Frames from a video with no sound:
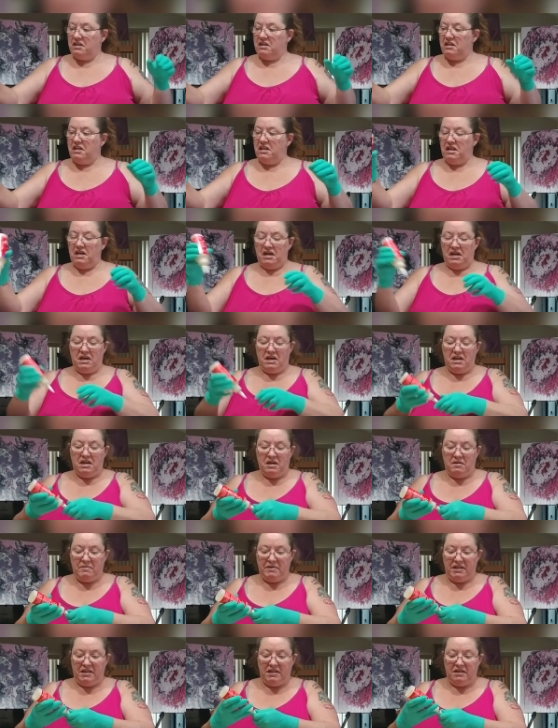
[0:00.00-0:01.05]
Not a
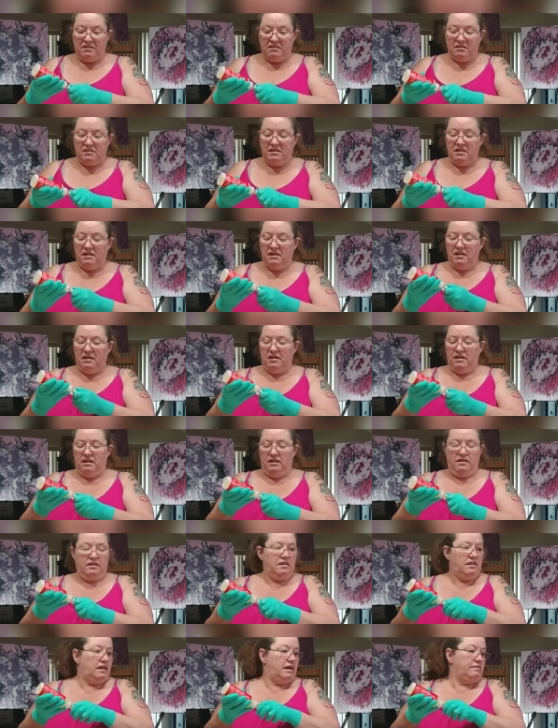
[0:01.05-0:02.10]
big deal.
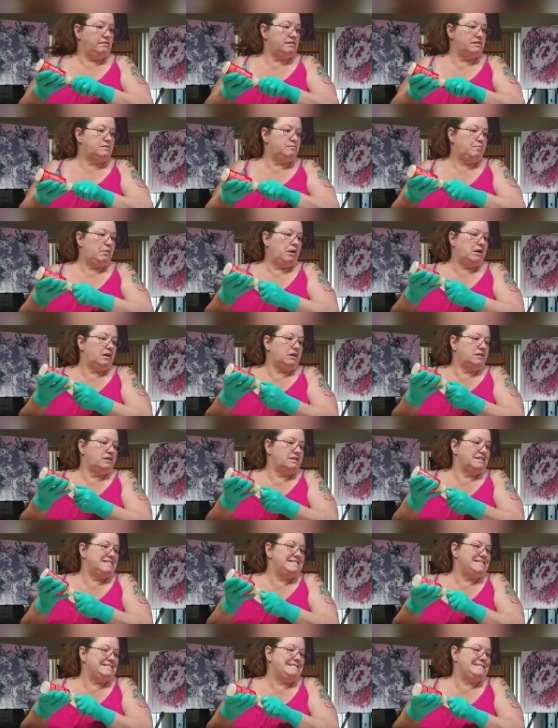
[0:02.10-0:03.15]
And that was part
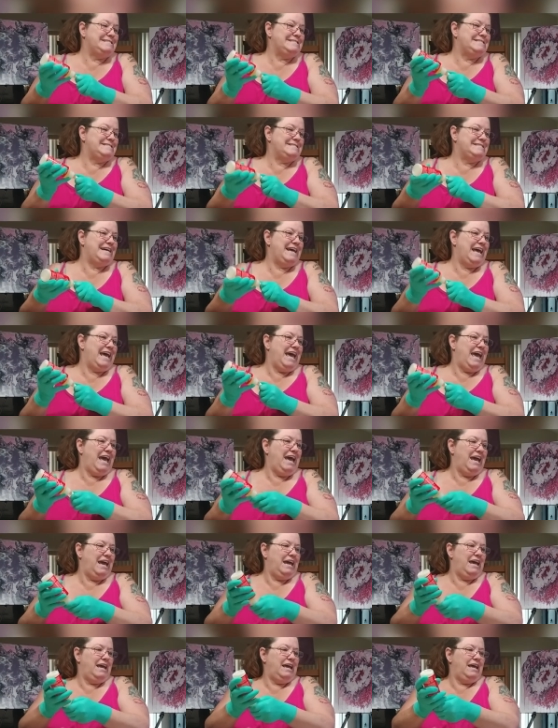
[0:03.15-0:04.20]

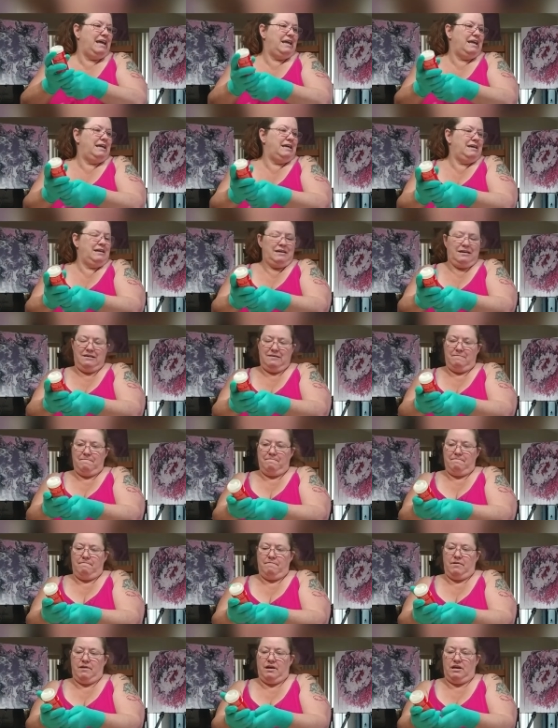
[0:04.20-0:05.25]
A.
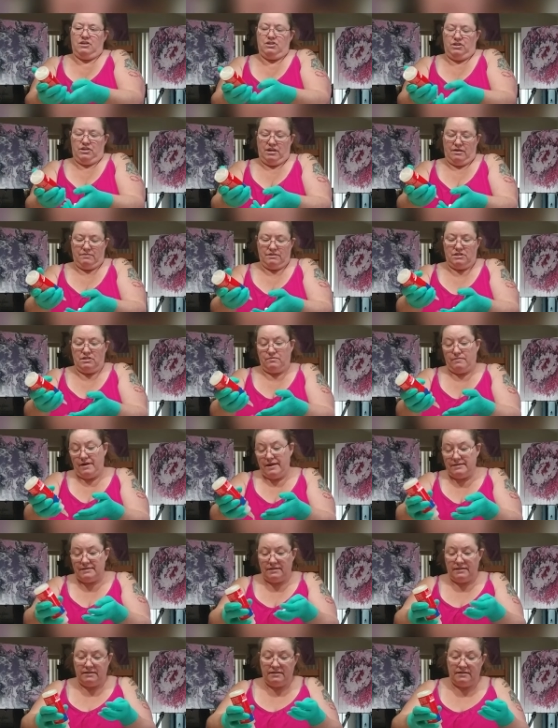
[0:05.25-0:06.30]
Actually, that was the
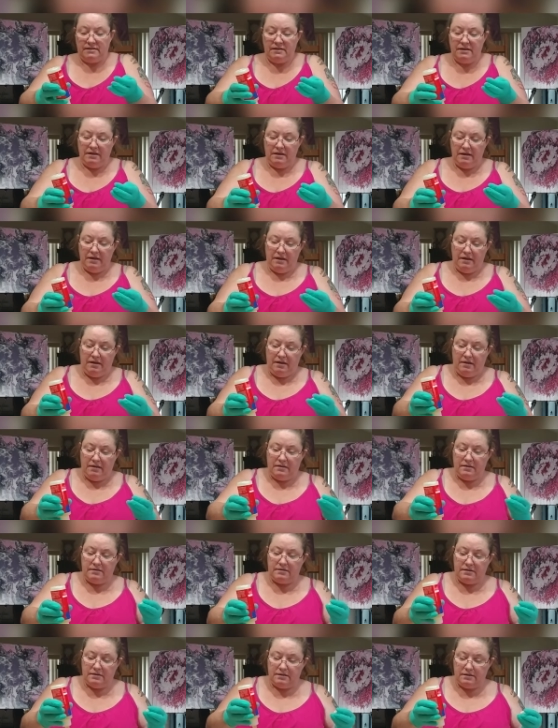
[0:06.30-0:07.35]
resin.
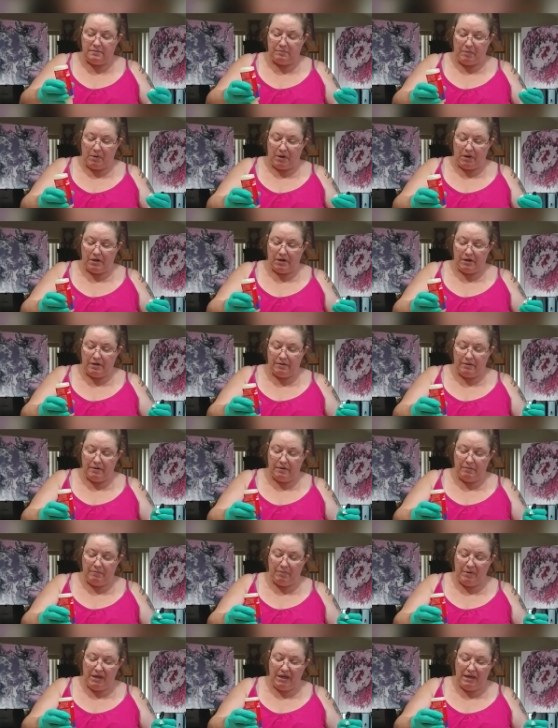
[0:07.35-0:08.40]
This is part
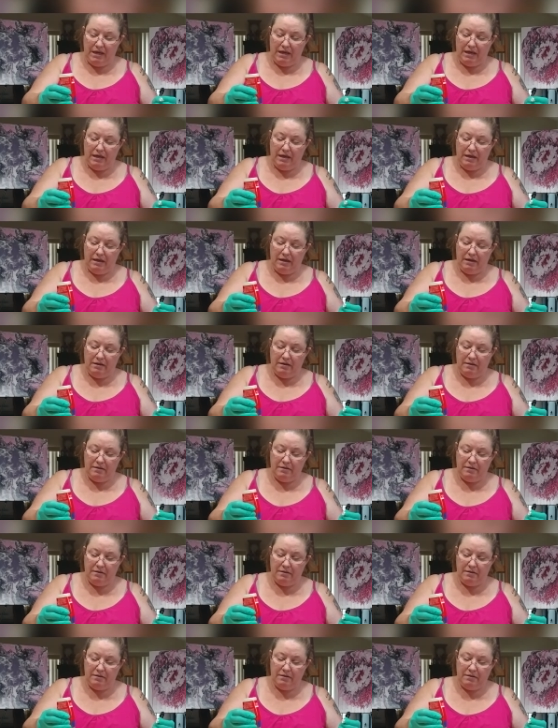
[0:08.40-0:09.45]
B,
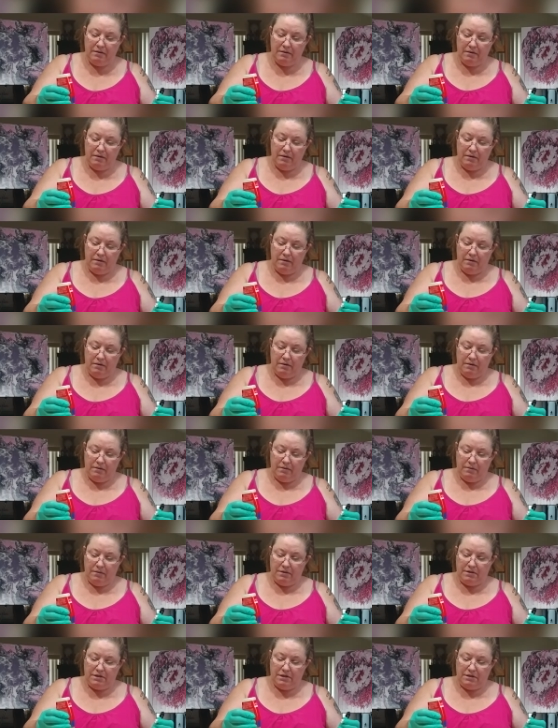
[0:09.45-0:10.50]

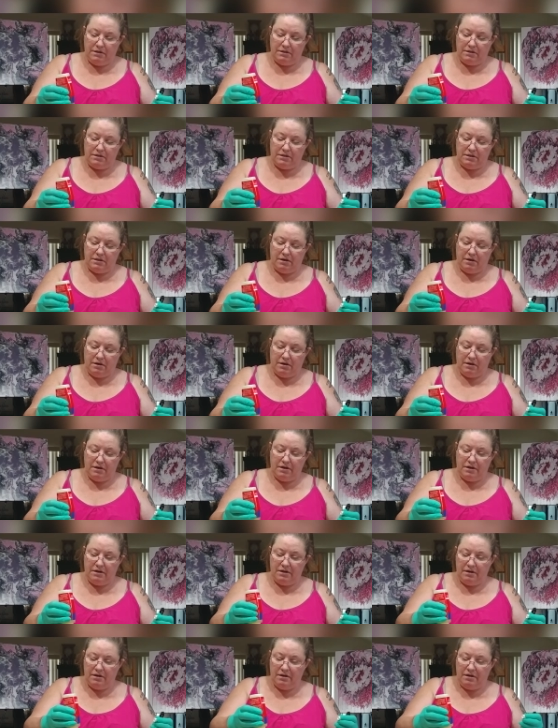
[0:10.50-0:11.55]
which is the
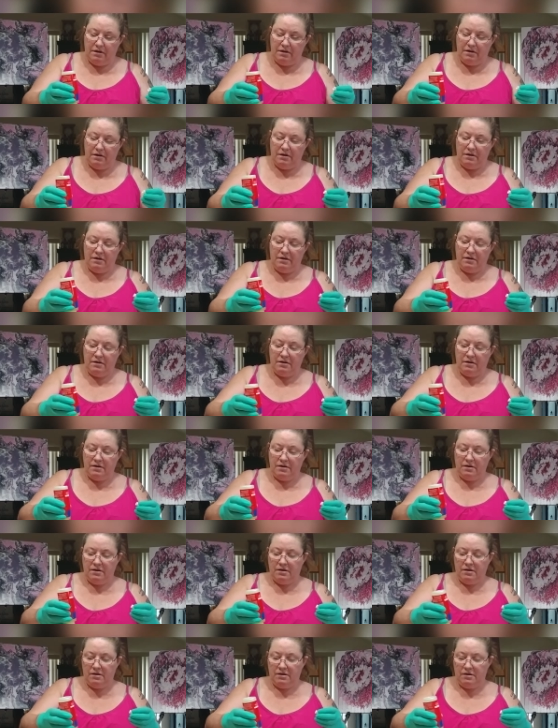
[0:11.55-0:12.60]
hardener.
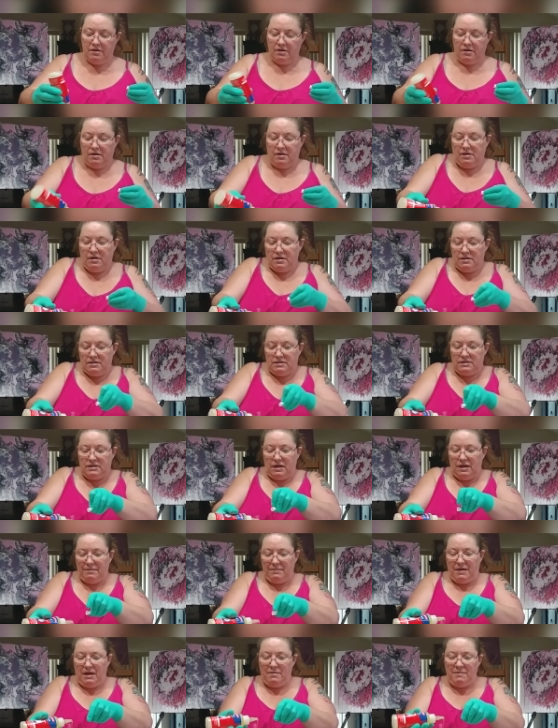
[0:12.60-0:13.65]

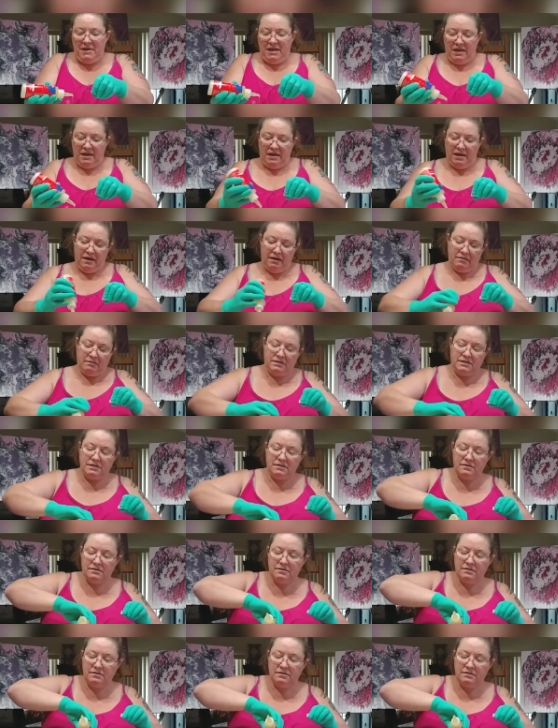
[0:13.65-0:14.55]
Stop coming out!